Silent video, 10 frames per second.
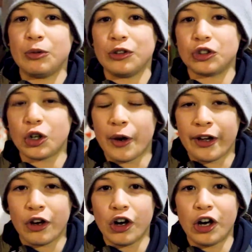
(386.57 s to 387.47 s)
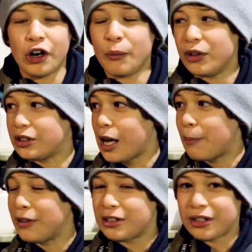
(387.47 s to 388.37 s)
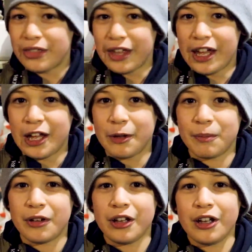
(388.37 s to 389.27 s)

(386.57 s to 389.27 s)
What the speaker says: what's going on, what's happening to them,